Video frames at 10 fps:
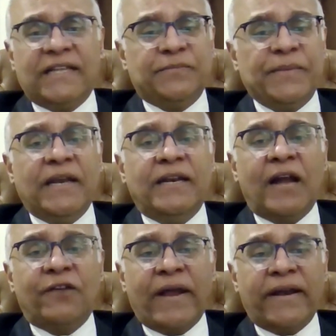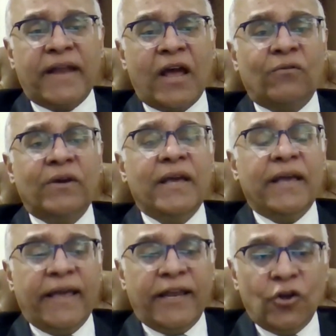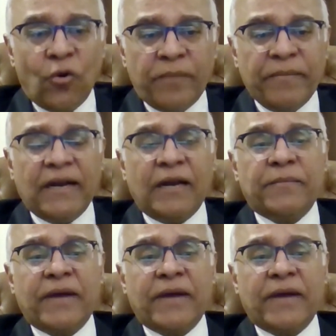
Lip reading: There is a lot of work that's being done right now